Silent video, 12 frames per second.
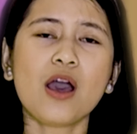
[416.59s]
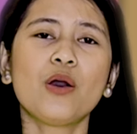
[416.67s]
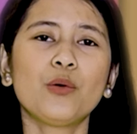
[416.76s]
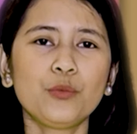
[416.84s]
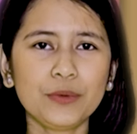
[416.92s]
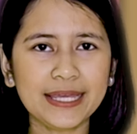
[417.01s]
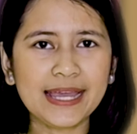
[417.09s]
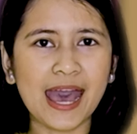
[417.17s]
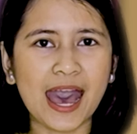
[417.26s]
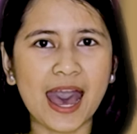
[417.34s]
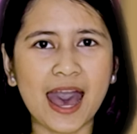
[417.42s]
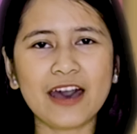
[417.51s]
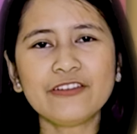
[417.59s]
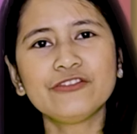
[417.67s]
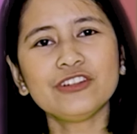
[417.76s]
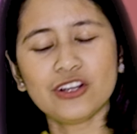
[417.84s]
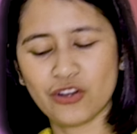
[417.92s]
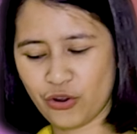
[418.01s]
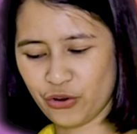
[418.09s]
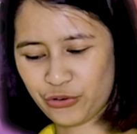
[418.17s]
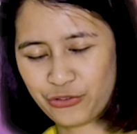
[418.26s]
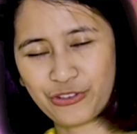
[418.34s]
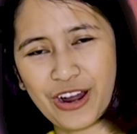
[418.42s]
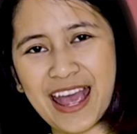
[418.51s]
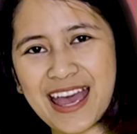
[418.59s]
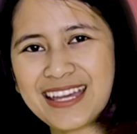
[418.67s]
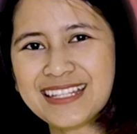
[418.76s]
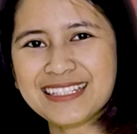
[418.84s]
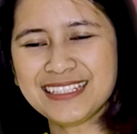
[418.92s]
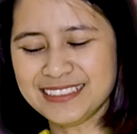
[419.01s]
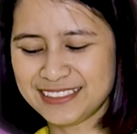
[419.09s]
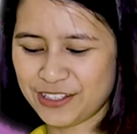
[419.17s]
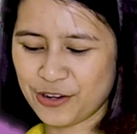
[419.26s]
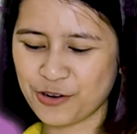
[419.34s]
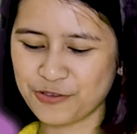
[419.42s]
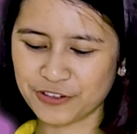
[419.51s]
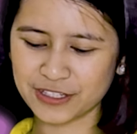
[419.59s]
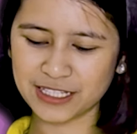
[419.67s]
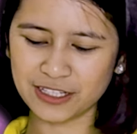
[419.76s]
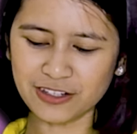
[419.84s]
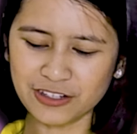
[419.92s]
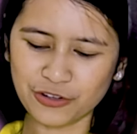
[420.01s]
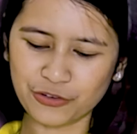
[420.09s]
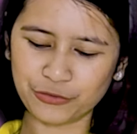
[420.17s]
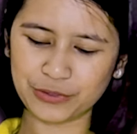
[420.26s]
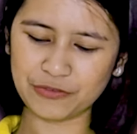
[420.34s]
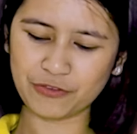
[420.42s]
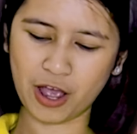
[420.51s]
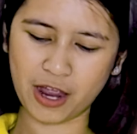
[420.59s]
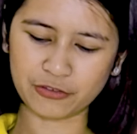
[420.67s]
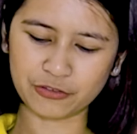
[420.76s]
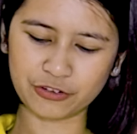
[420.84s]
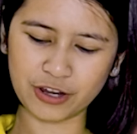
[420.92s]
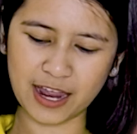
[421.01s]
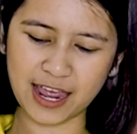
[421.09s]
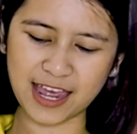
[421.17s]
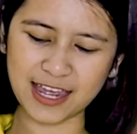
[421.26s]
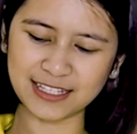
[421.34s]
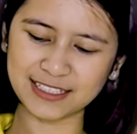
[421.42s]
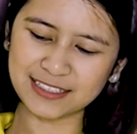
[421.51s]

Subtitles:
We have red over here. We've got red.